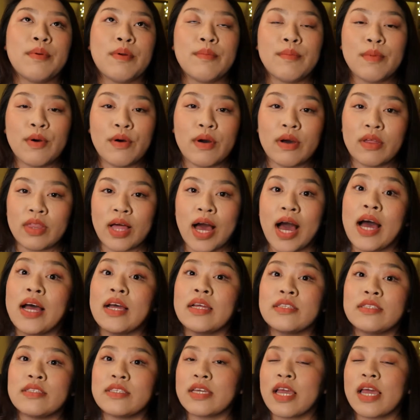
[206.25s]
promote a
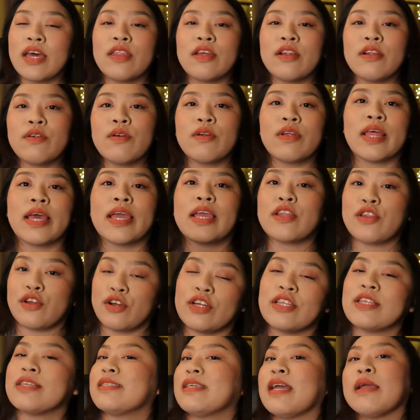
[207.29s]
lot together, or
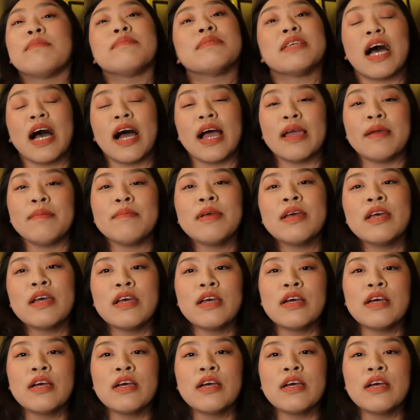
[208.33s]
during the same time,